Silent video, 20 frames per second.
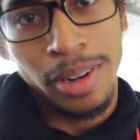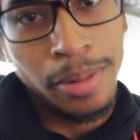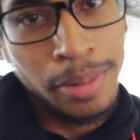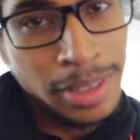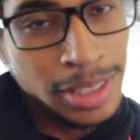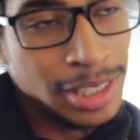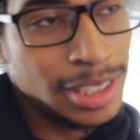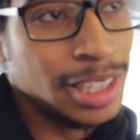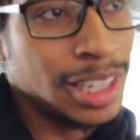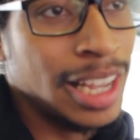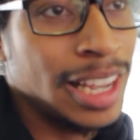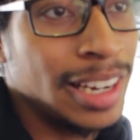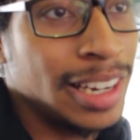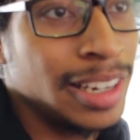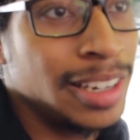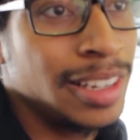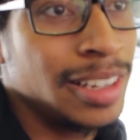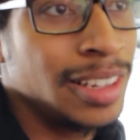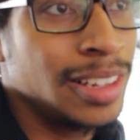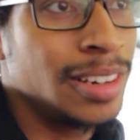We just
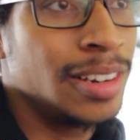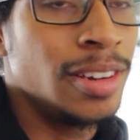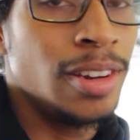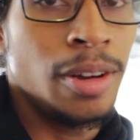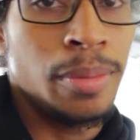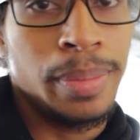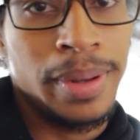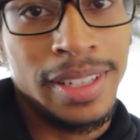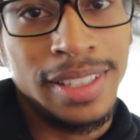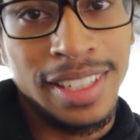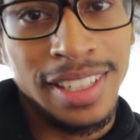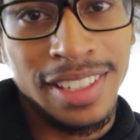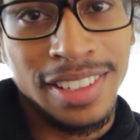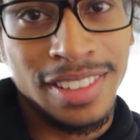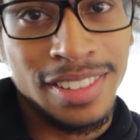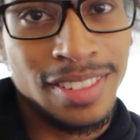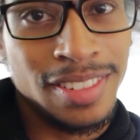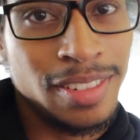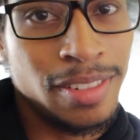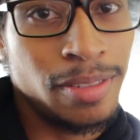landed. No big
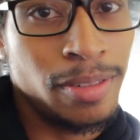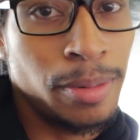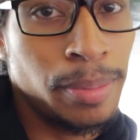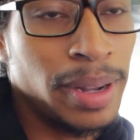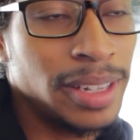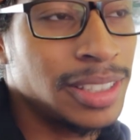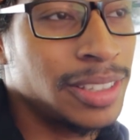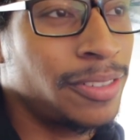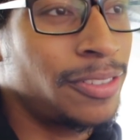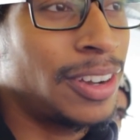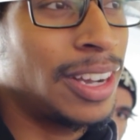deal. We're about to